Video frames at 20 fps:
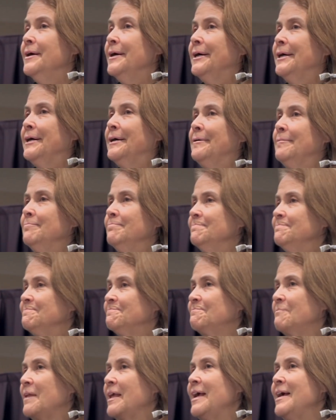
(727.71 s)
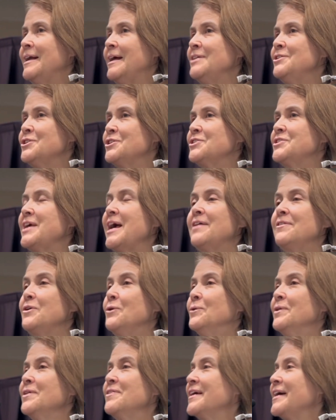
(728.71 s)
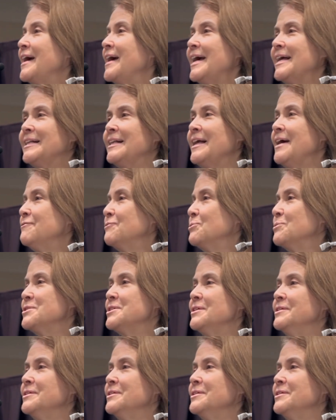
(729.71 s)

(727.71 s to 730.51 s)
And I just sat. The only thing I had left was